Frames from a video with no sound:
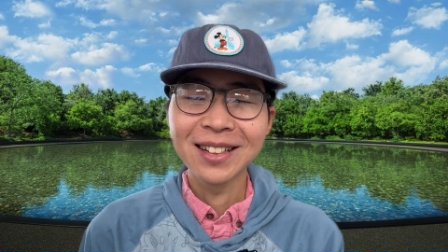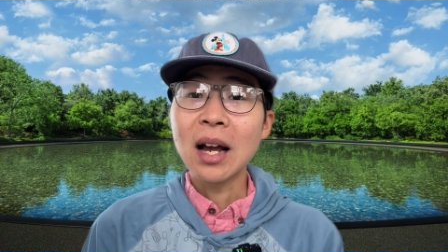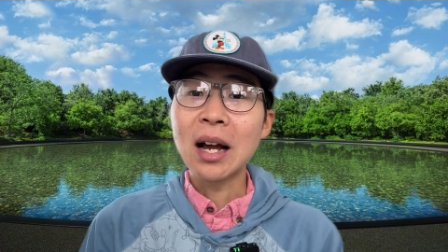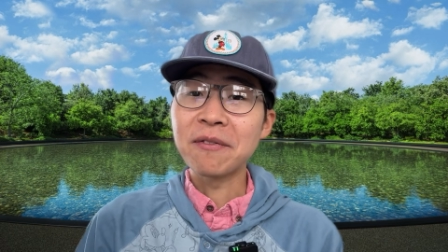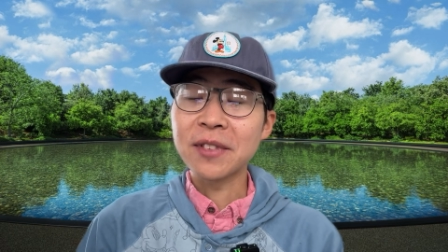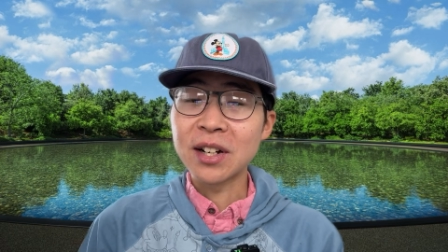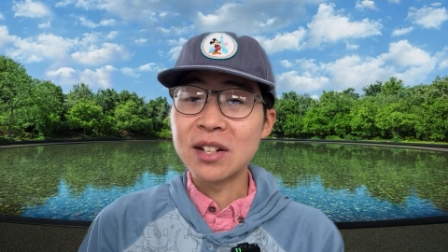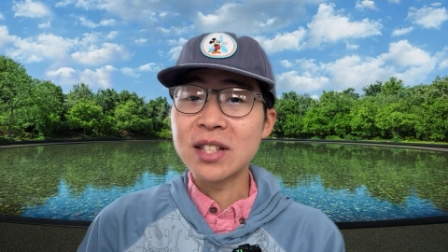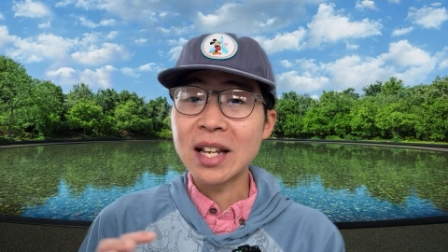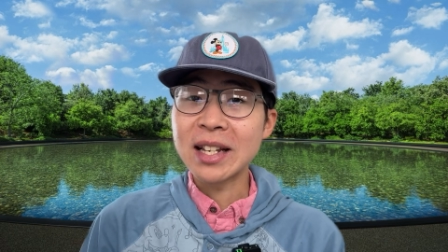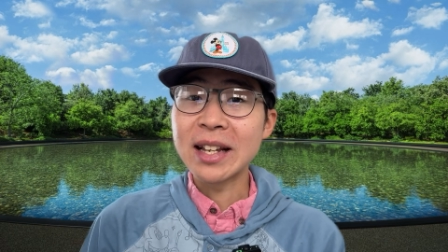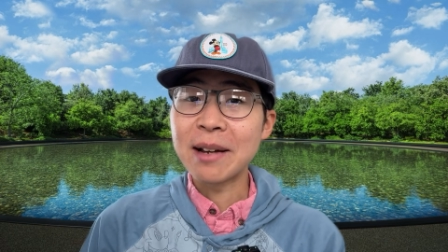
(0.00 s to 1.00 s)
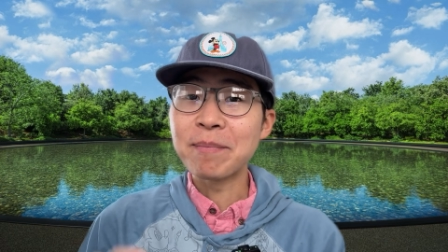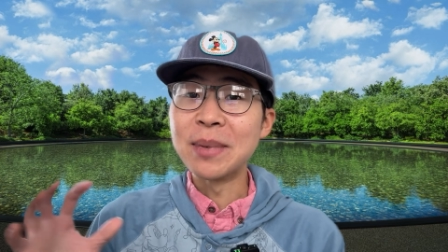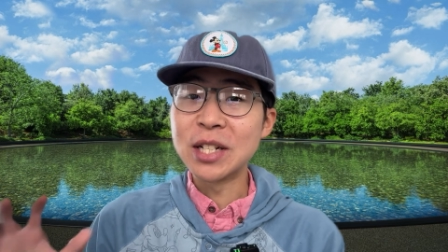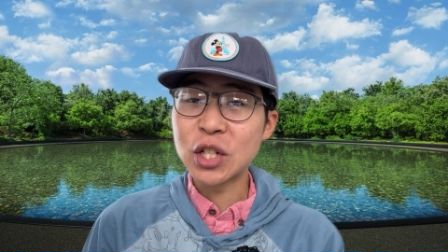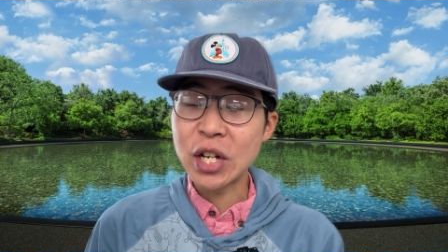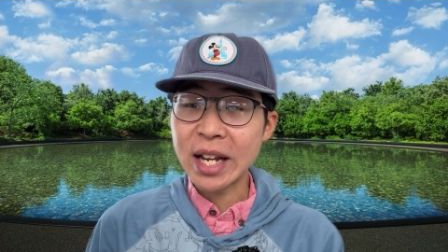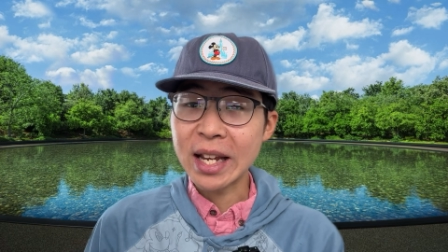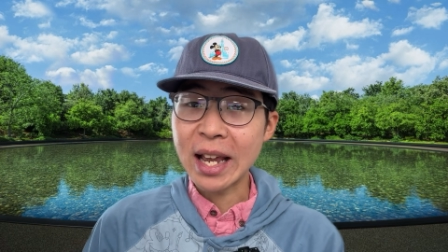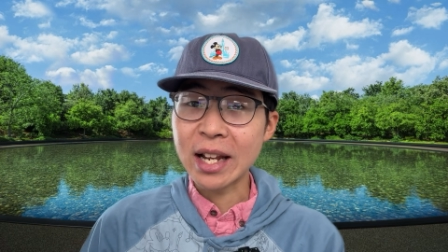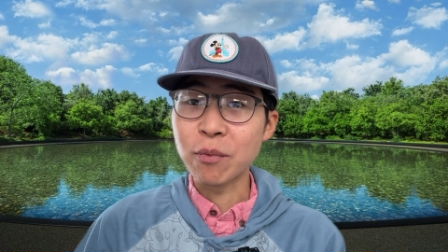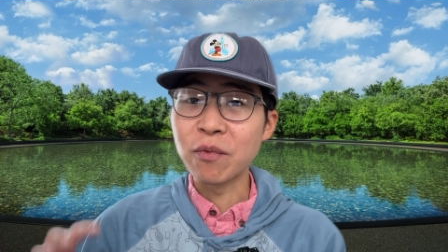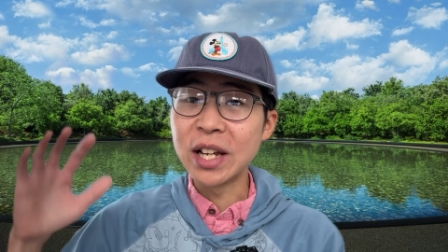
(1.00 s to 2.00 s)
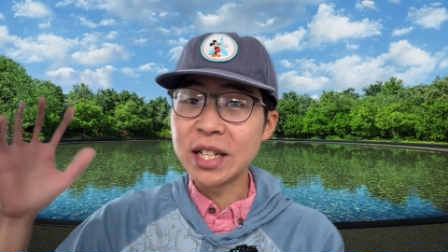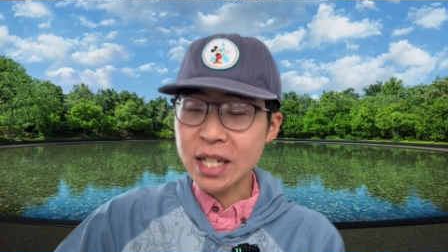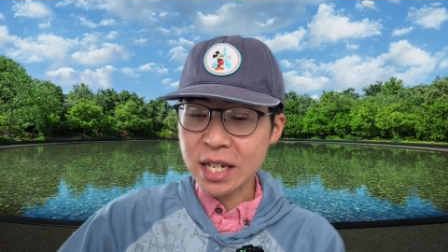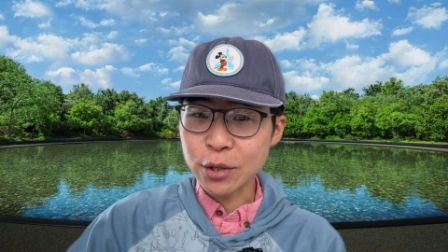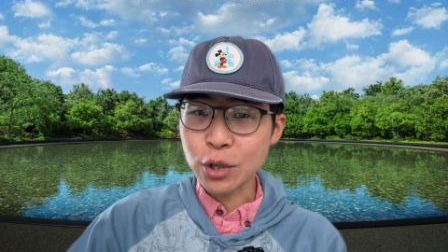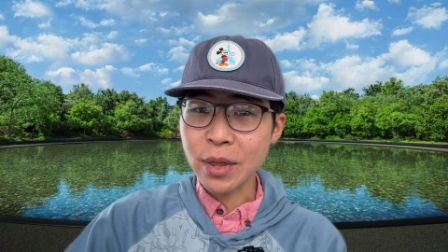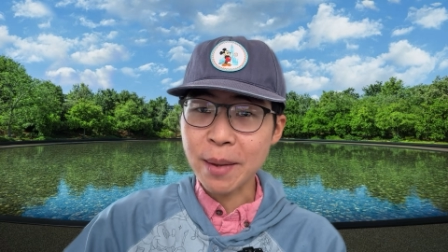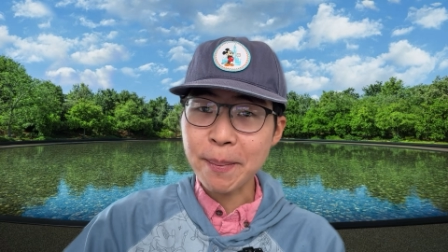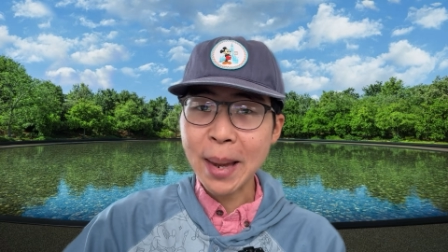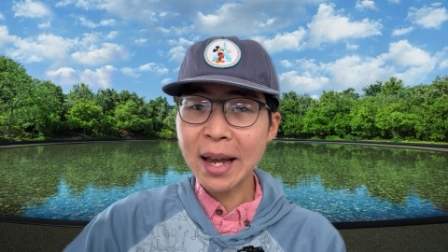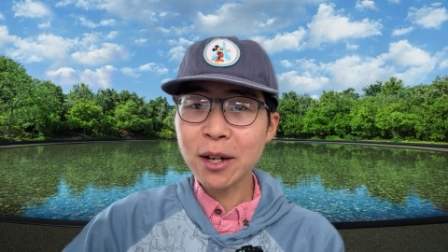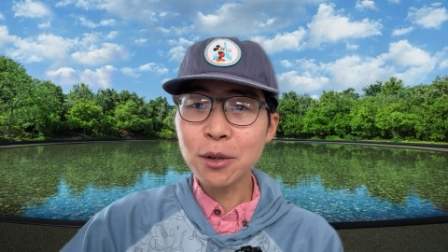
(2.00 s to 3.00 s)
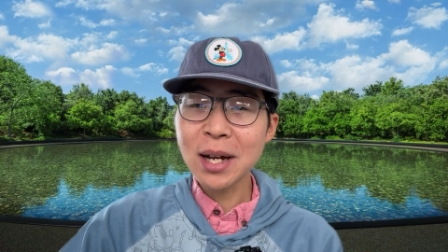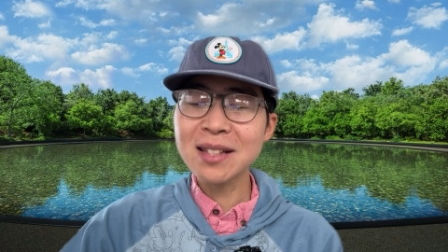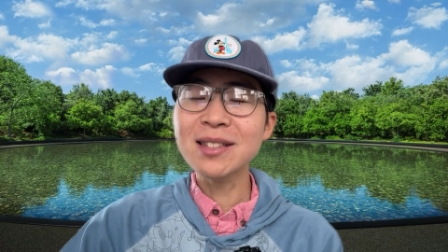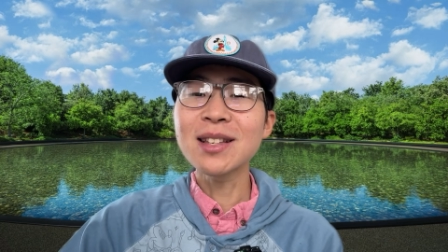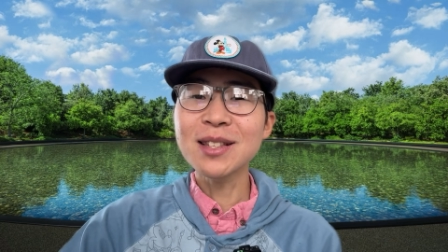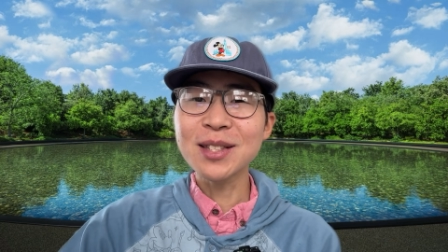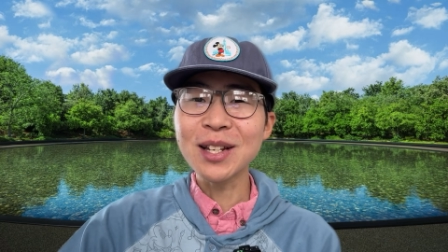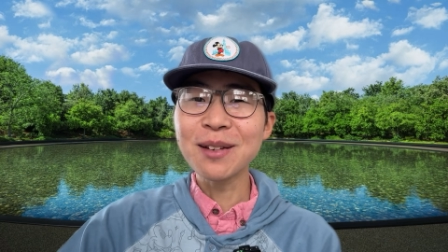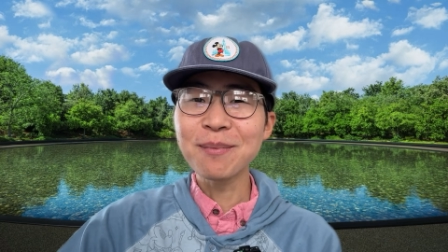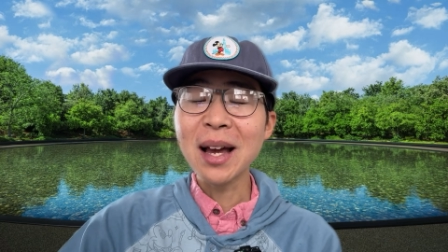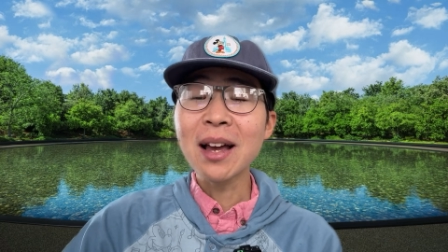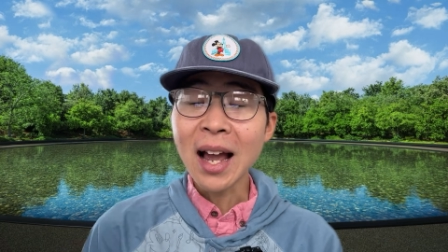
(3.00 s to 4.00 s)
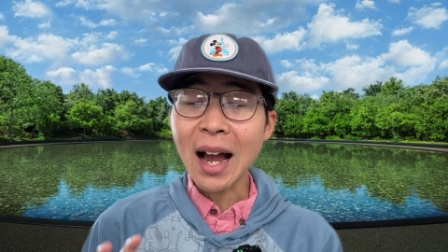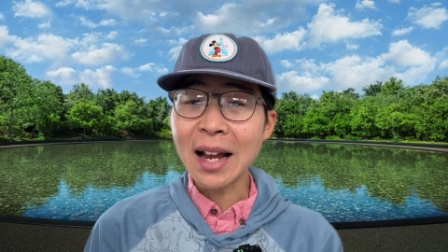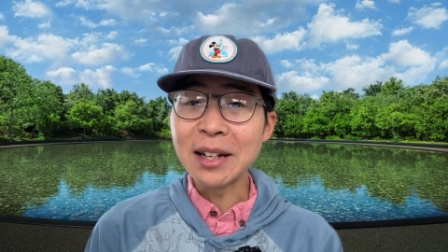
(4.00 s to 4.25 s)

After setting up machine and went into the macOS system, I